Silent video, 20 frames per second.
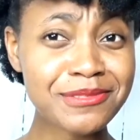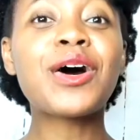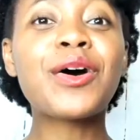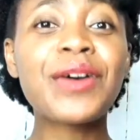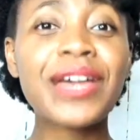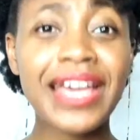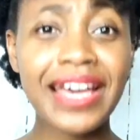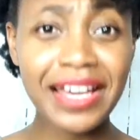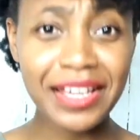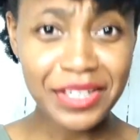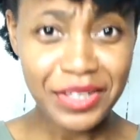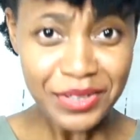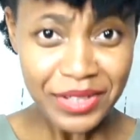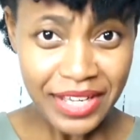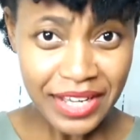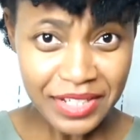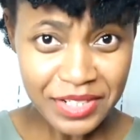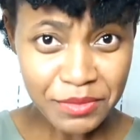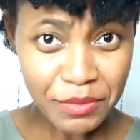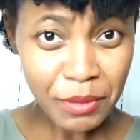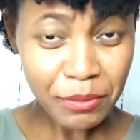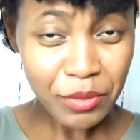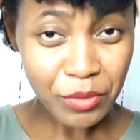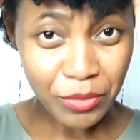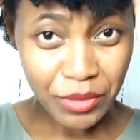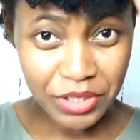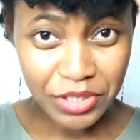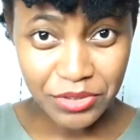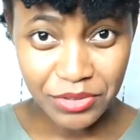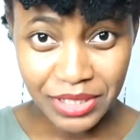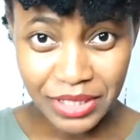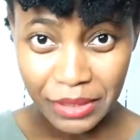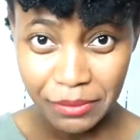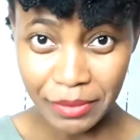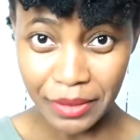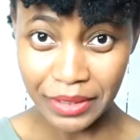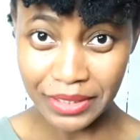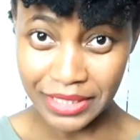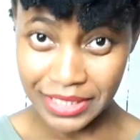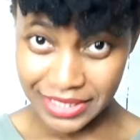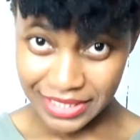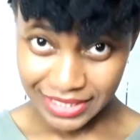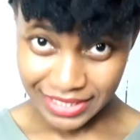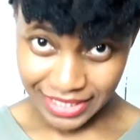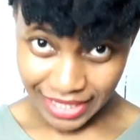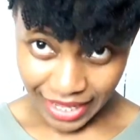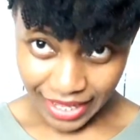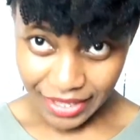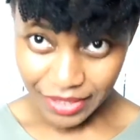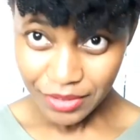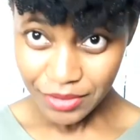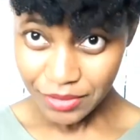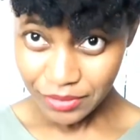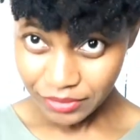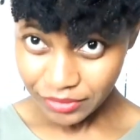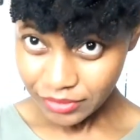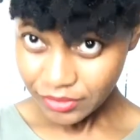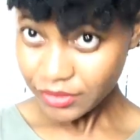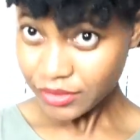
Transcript: Oh yeah, you guys might be wondering about the style.